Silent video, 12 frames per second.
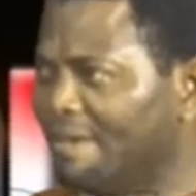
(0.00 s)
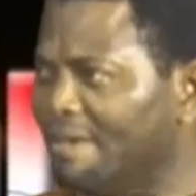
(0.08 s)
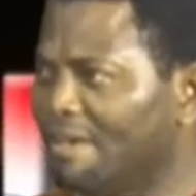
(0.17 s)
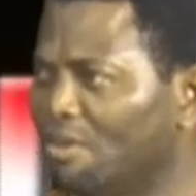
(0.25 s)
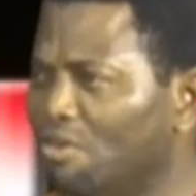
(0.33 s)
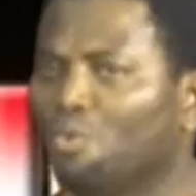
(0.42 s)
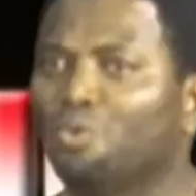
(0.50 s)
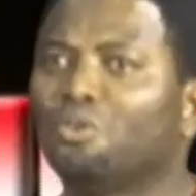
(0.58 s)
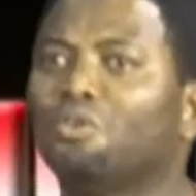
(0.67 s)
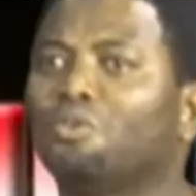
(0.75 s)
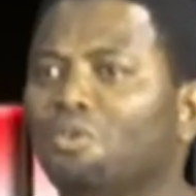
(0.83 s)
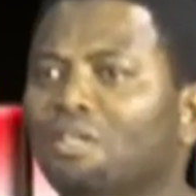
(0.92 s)

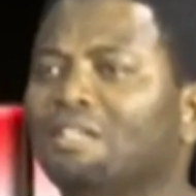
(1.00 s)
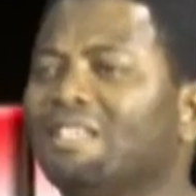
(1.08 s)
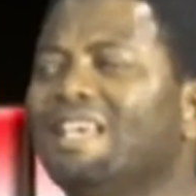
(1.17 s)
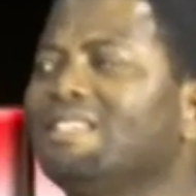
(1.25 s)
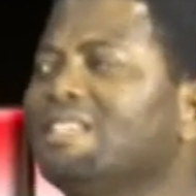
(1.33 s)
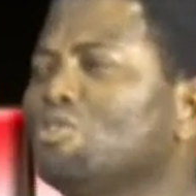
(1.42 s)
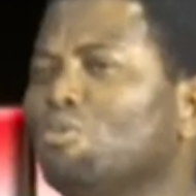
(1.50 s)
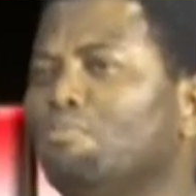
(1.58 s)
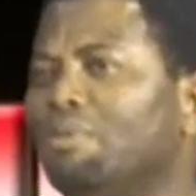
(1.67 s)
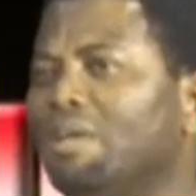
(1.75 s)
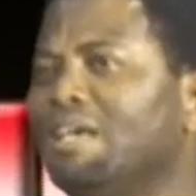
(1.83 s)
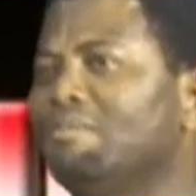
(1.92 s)
It's easy to
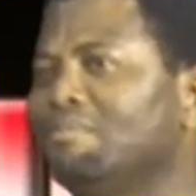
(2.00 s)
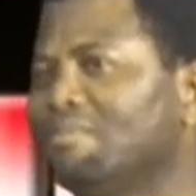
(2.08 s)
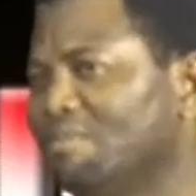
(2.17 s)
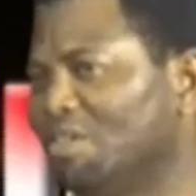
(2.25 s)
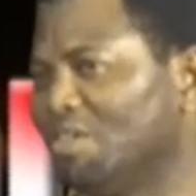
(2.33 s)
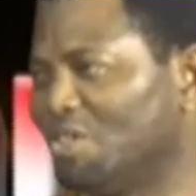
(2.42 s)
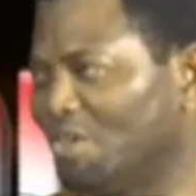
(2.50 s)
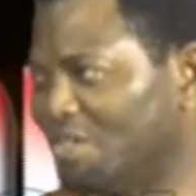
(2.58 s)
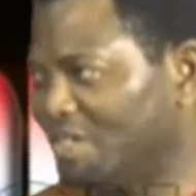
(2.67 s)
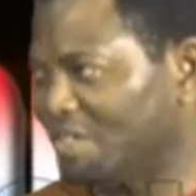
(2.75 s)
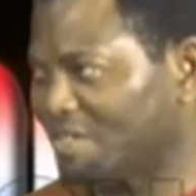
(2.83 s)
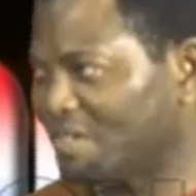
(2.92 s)
blame the
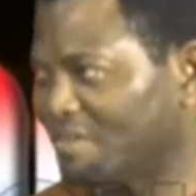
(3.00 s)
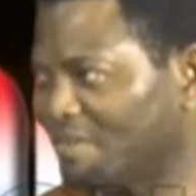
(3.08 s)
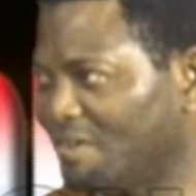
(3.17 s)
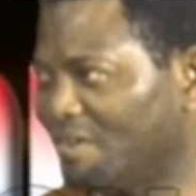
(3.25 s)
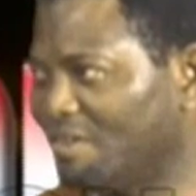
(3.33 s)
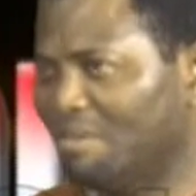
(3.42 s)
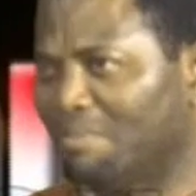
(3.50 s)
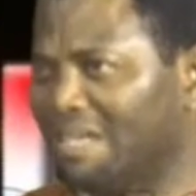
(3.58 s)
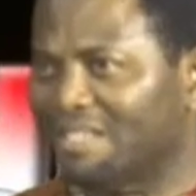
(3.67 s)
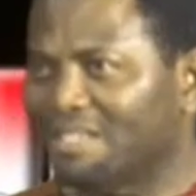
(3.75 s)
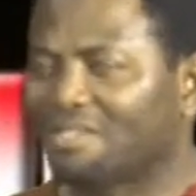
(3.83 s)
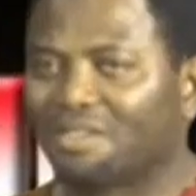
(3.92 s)
judges or the
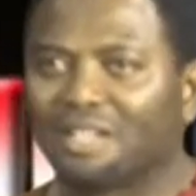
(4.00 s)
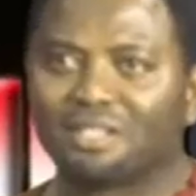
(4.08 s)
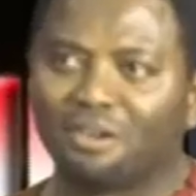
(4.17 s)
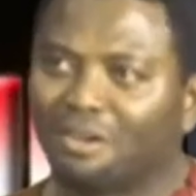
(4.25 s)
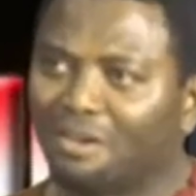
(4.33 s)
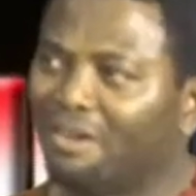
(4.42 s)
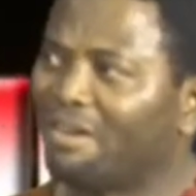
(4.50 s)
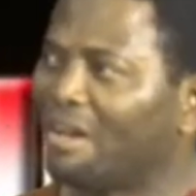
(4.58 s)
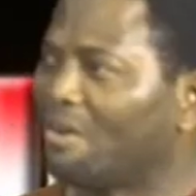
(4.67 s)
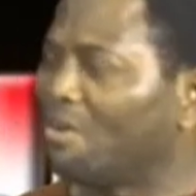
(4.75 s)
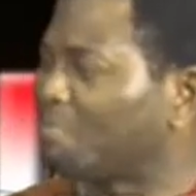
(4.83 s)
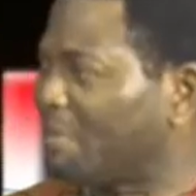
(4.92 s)
magistrates or area
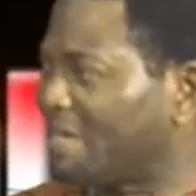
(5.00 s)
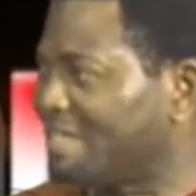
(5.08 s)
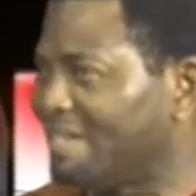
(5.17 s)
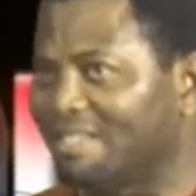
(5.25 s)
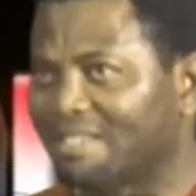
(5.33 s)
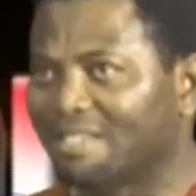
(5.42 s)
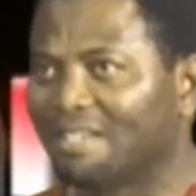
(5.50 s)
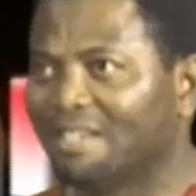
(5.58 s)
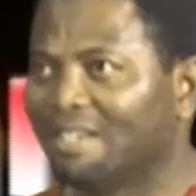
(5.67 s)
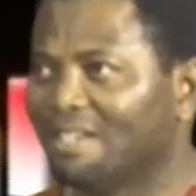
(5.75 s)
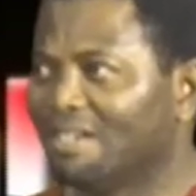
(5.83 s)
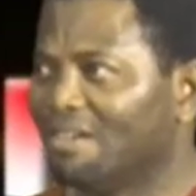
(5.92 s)
court presidents
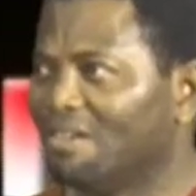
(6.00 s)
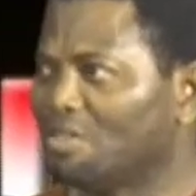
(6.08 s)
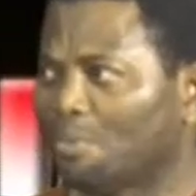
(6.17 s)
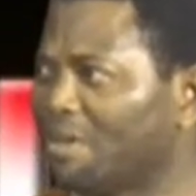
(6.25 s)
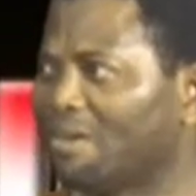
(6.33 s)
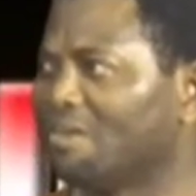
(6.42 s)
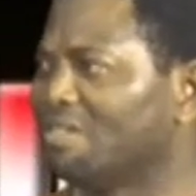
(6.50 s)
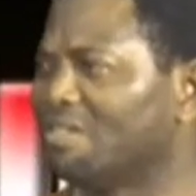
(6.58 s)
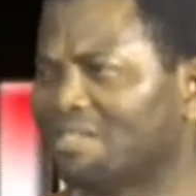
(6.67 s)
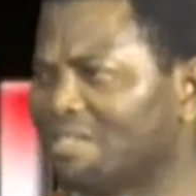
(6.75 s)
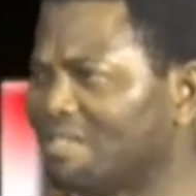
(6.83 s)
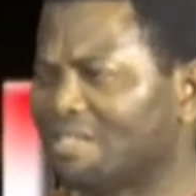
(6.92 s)
or Supreme Court
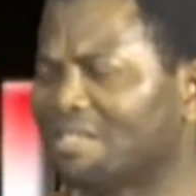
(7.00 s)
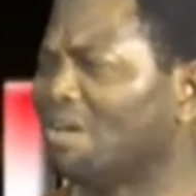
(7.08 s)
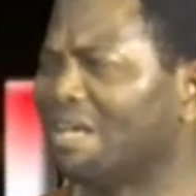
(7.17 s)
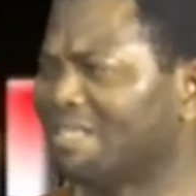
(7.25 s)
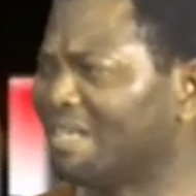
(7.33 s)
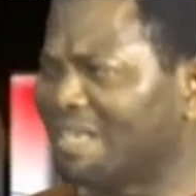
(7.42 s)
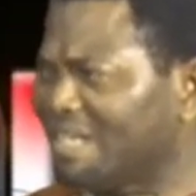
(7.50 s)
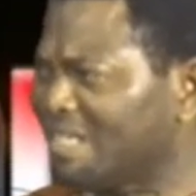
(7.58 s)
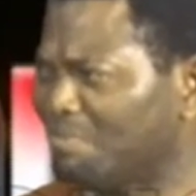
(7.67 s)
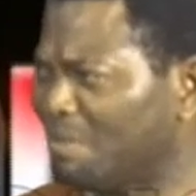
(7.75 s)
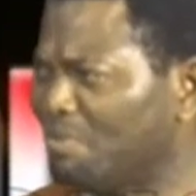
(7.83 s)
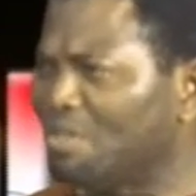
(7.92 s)
justices, as the case
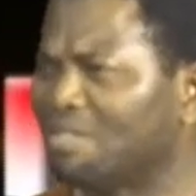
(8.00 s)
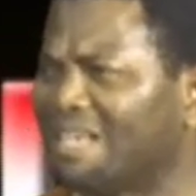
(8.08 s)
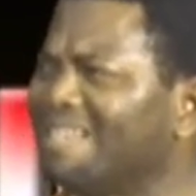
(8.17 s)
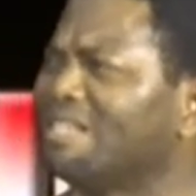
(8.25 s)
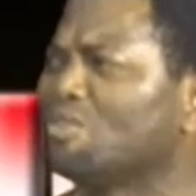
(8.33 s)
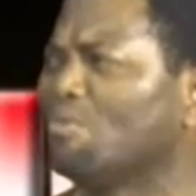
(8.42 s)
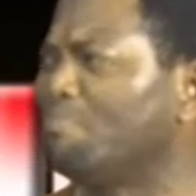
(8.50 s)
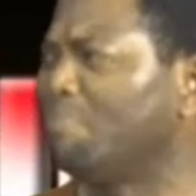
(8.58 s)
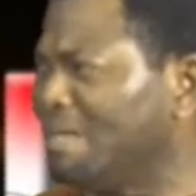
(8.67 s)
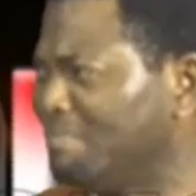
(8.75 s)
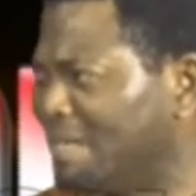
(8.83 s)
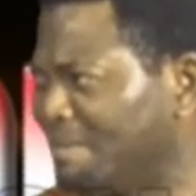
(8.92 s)
may be. It's easy to
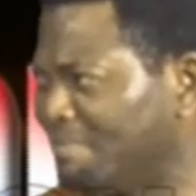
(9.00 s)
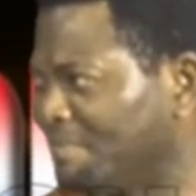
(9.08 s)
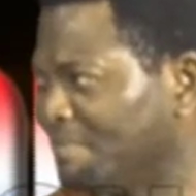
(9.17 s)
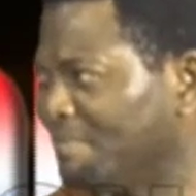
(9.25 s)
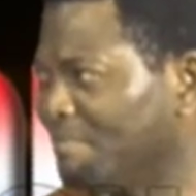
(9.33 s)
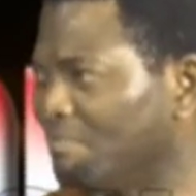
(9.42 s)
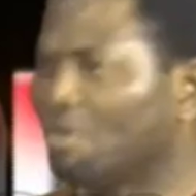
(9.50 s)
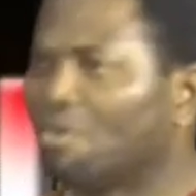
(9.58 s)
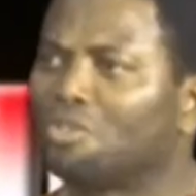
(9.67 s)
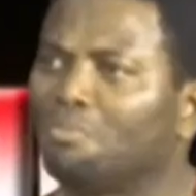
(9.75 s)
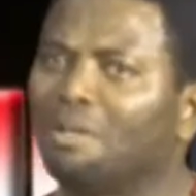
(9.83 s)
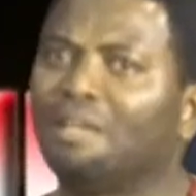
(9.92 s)
blame them
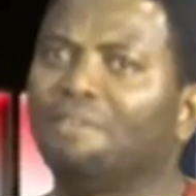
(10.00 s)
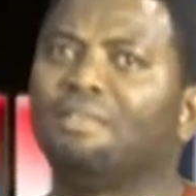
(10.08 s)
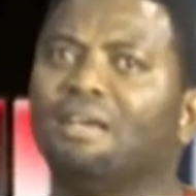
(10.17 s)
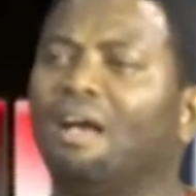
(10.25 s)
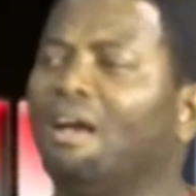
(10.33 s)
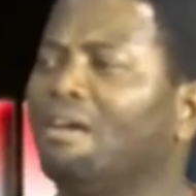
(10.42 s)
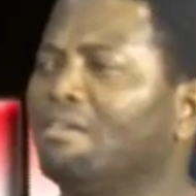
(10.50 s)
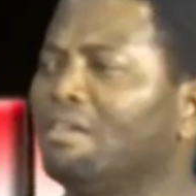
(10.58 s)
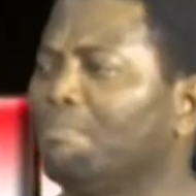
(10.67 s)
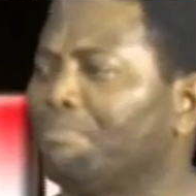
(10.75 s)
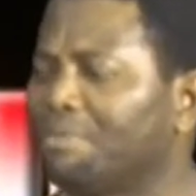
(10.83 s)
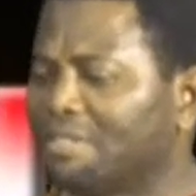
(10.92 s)
because you believe they
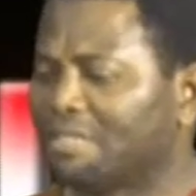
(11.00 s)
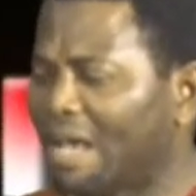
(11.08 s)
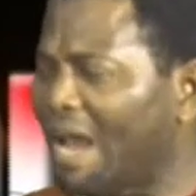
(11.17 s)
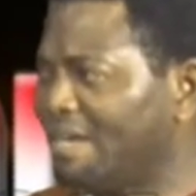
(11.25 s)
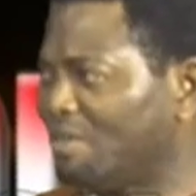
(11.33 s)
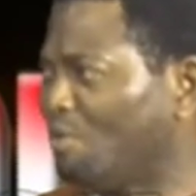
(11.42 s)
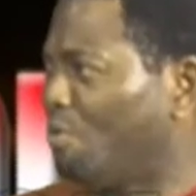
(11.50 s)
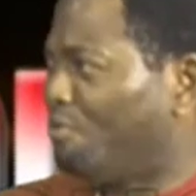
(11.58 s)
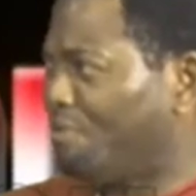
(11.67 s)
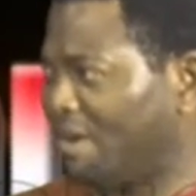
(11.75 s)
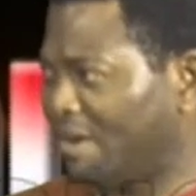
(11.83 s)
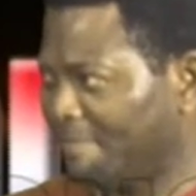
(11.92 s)
preside over